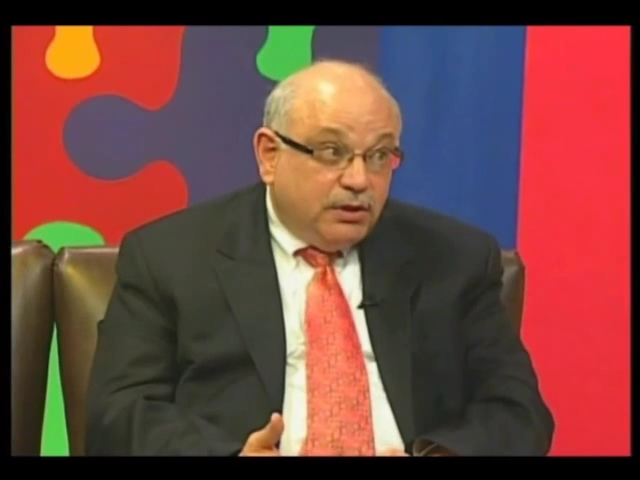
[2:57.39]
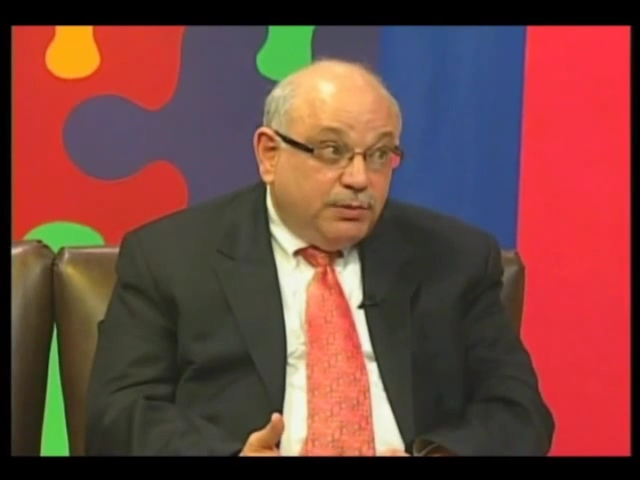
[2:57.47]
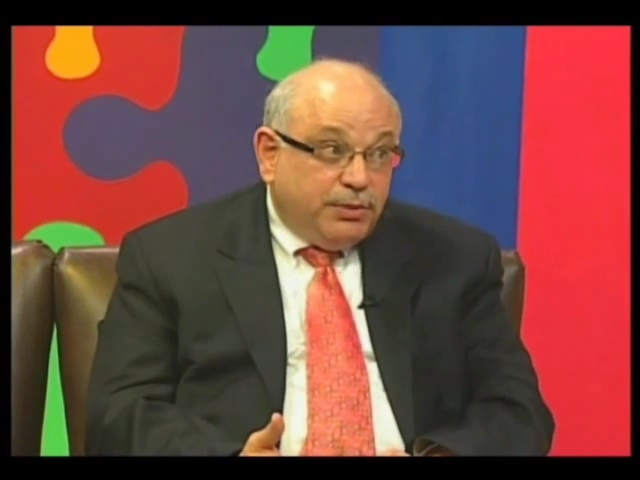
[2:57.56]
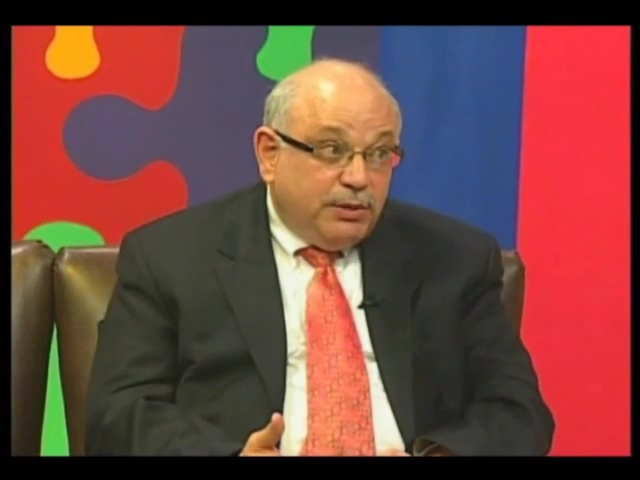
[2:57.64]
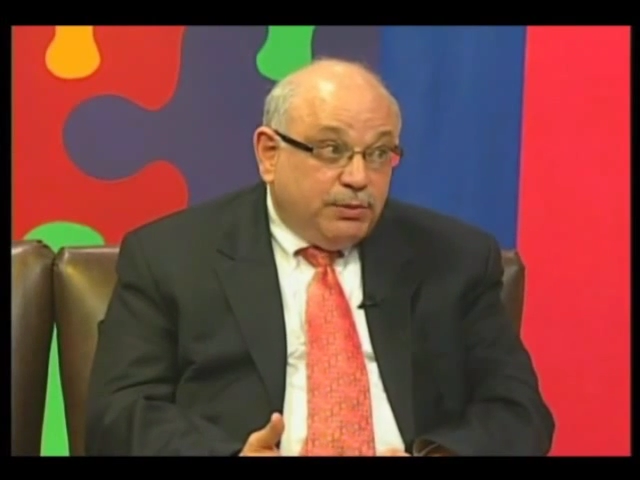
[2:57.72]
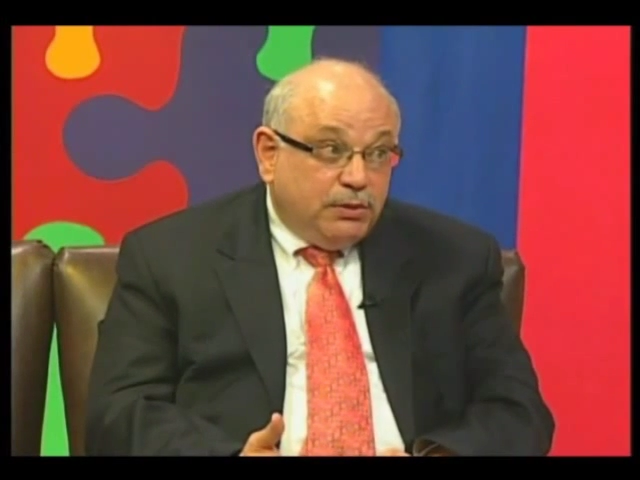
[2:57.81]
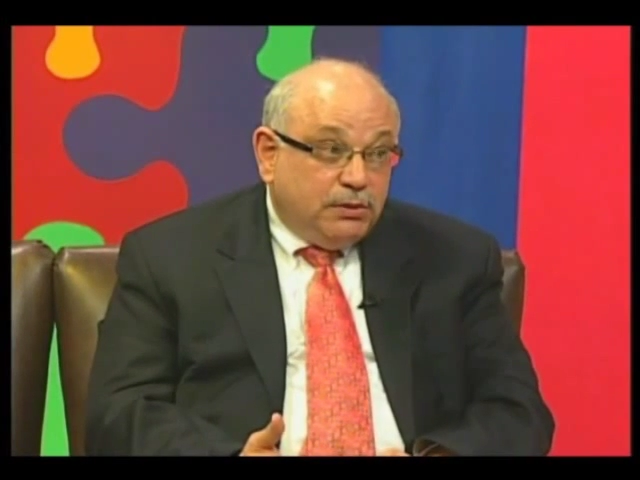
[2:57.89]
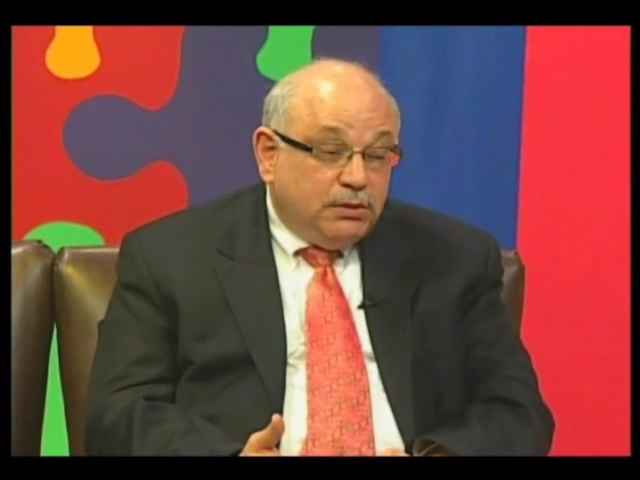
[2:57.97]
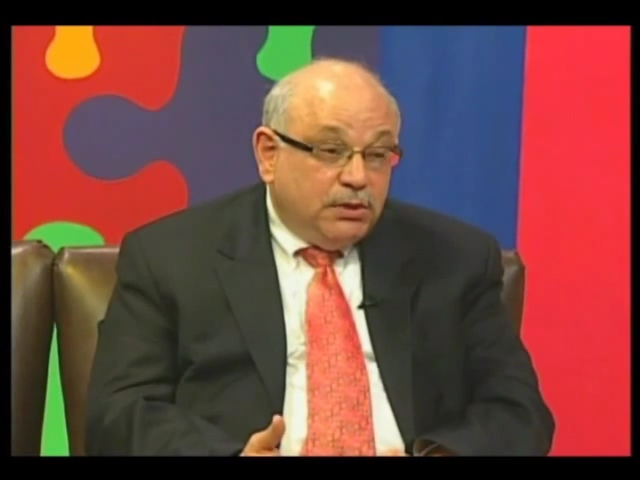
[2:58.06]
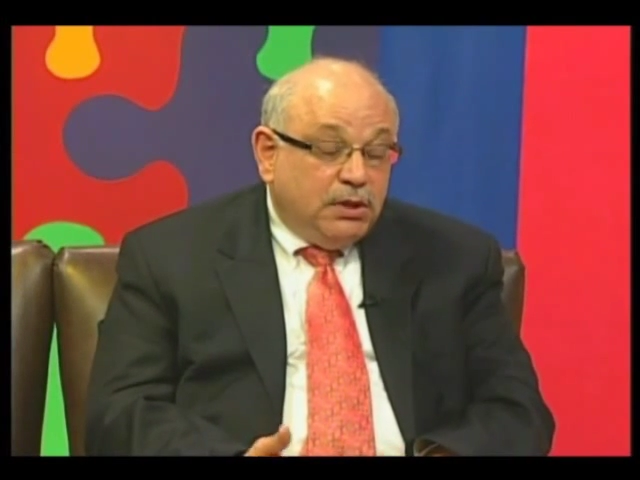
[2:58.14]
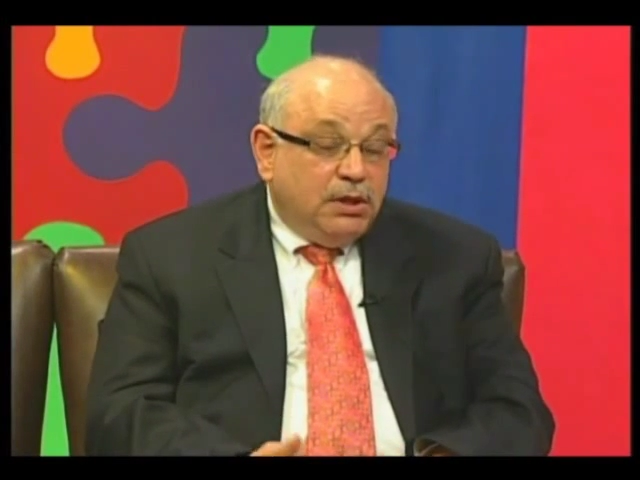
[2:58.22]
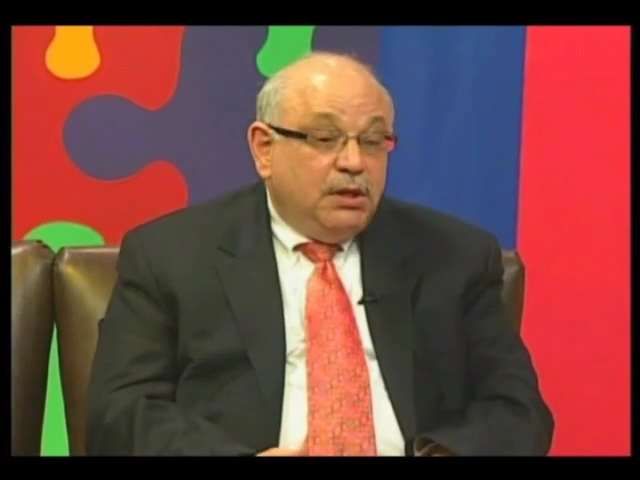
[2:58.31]
people,
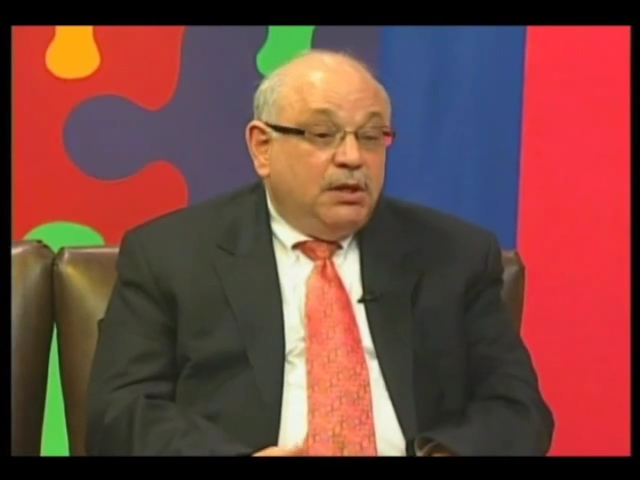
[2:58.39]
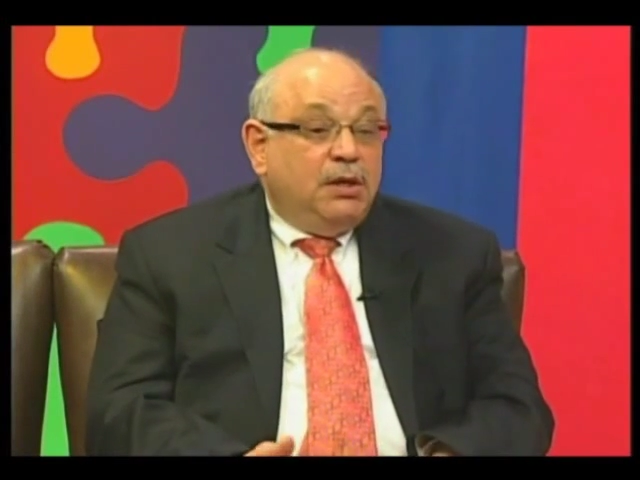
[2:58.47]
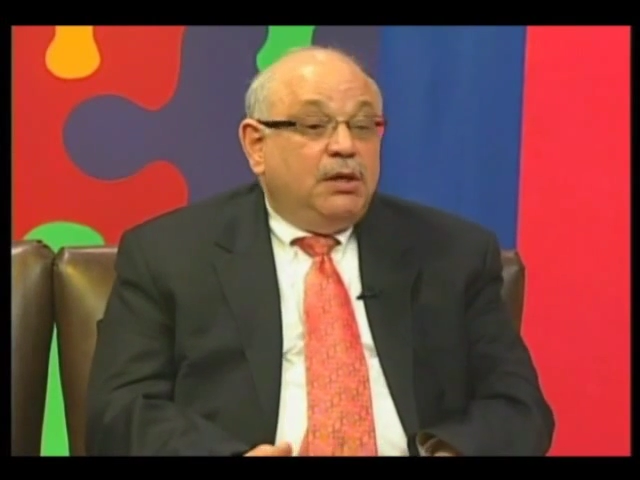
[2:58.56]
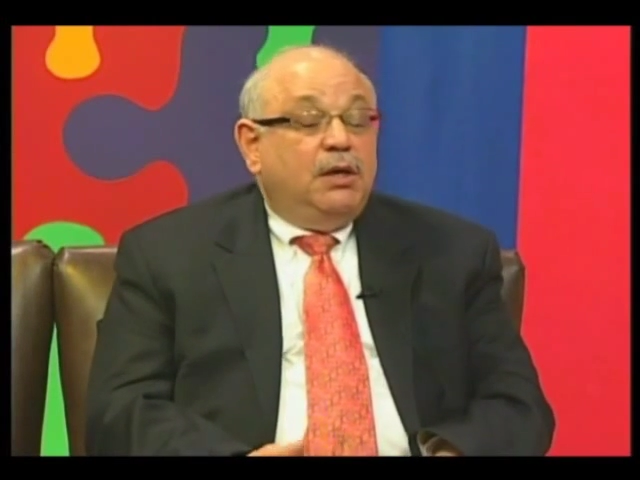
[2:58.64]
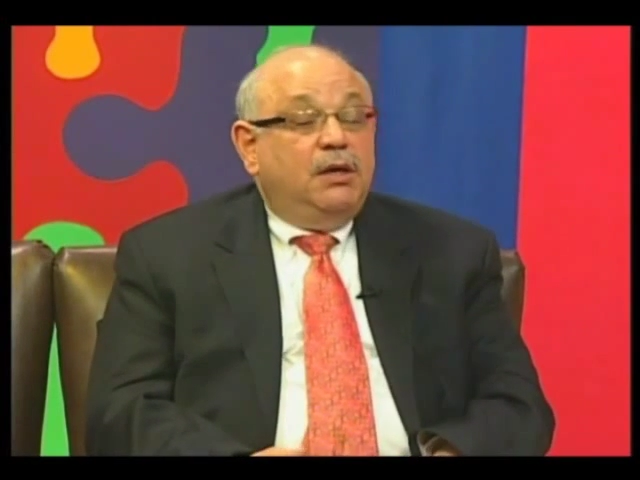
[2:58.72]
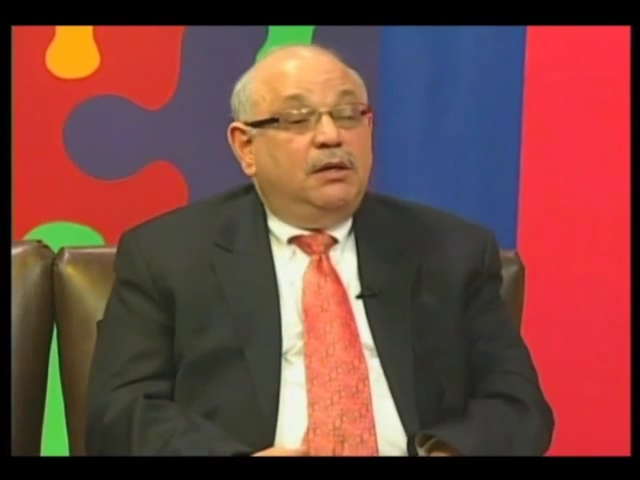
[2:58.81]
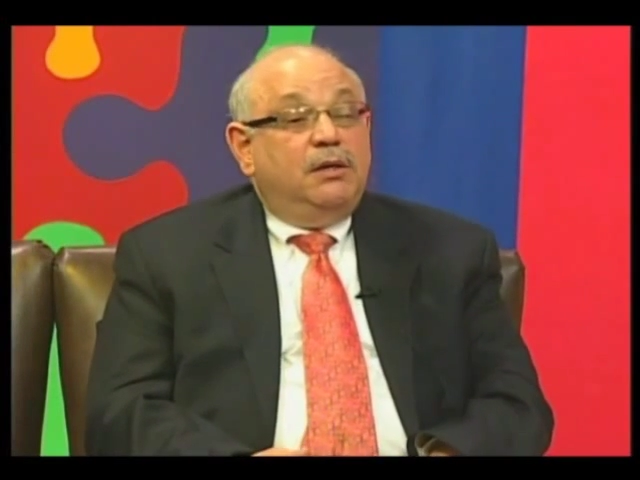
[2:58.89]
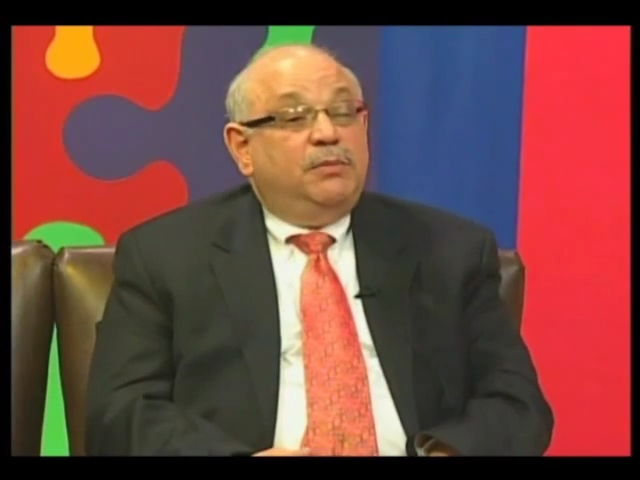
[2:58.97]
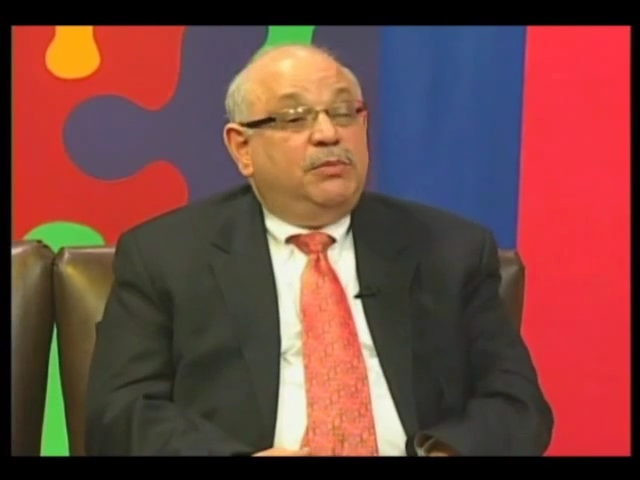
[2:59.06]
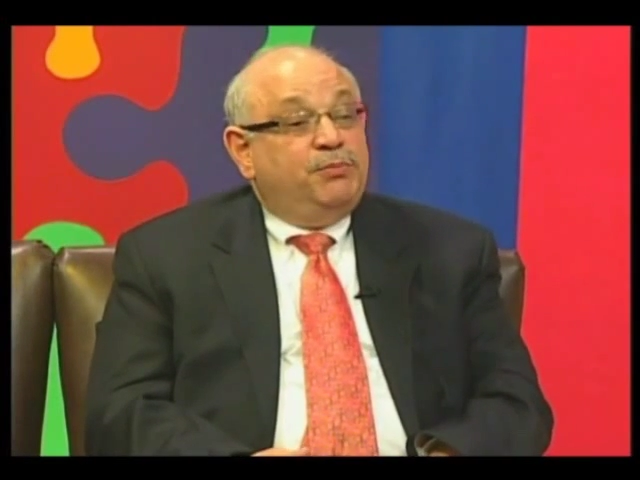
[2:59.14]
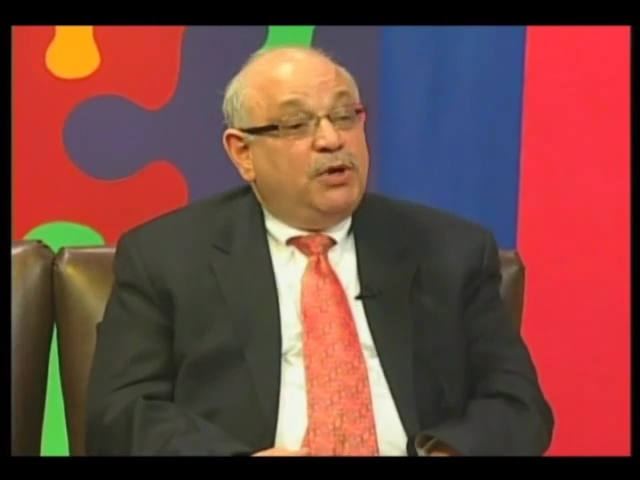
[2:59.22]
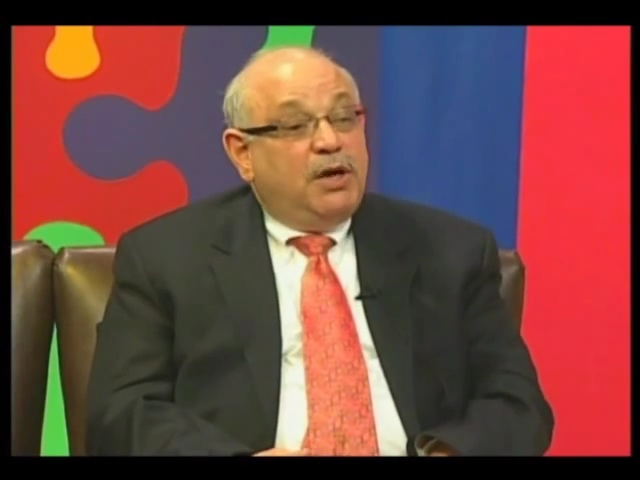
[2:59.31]

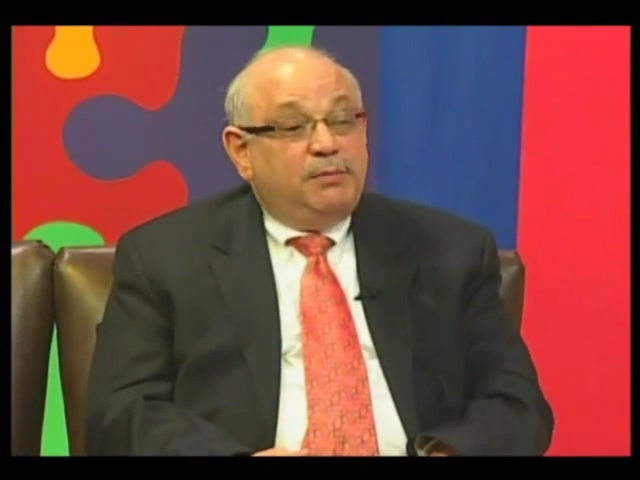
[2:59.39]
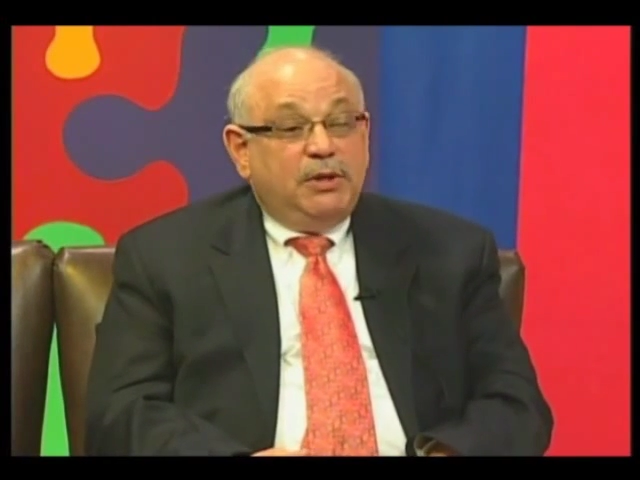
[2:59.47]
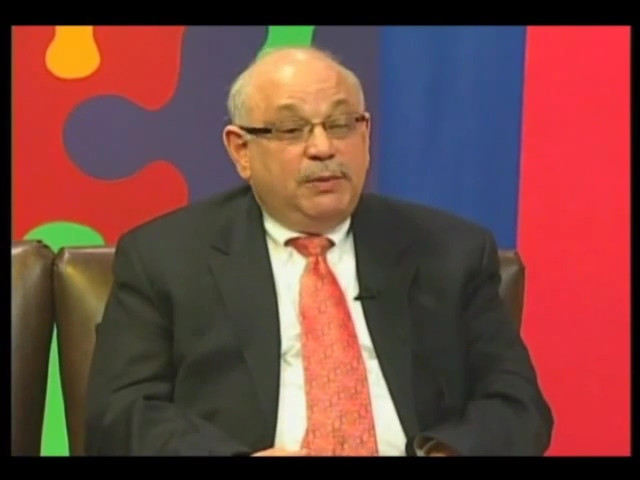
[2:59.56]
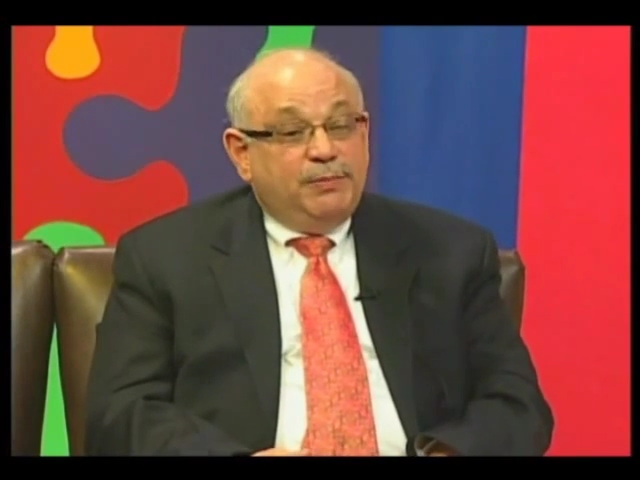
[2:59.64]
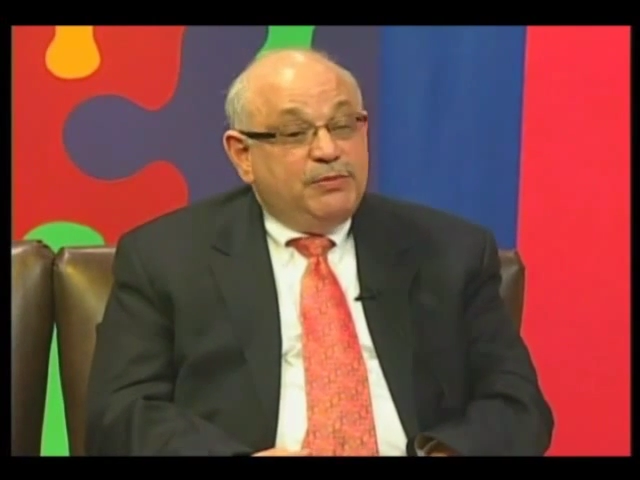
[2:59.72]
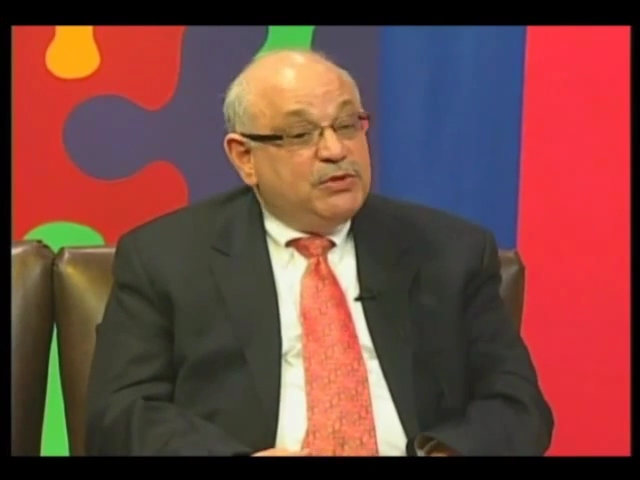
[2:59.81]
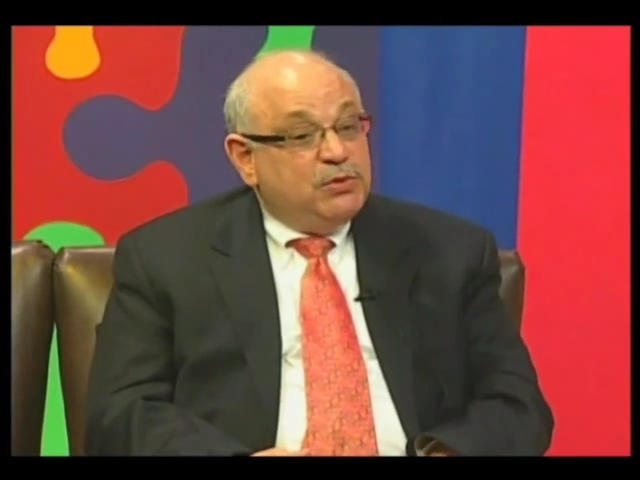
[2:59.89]
problems